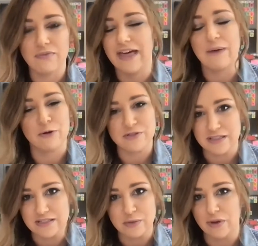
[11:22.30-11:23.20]
that
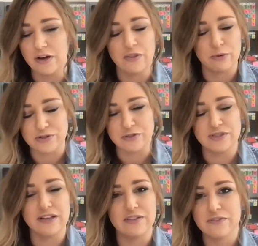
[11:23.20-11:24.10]
person is the winner, the person who
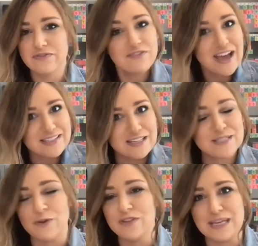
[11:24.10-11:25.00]
did it the
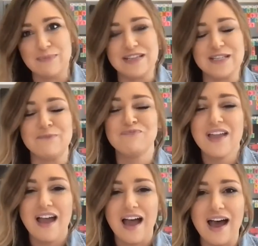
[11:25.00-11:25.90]
fastest, or the team that did.
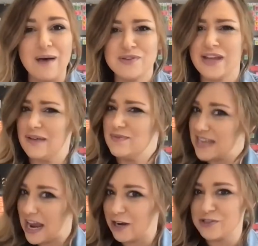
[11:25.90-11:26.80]
So yeah,
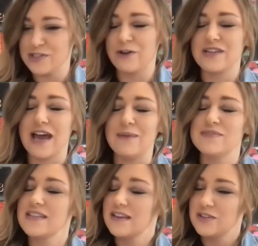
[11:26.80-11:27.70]
stagger your start
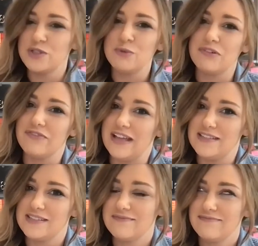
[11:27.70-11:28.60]
times to
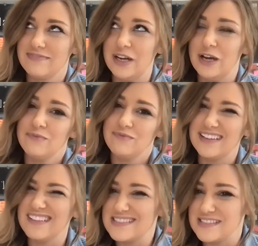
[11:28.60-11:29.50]
prevent,
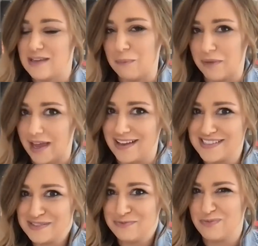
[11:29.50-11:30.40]
at least some chaos.
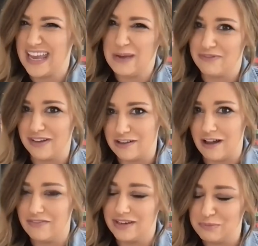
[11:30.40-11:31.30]
Can't prevent
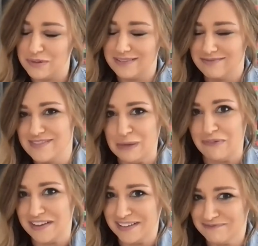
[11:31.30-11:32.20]
all of it, but
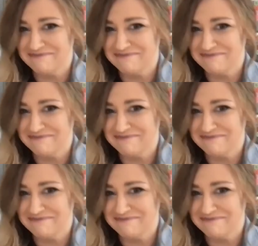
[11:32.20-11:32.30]
some of it.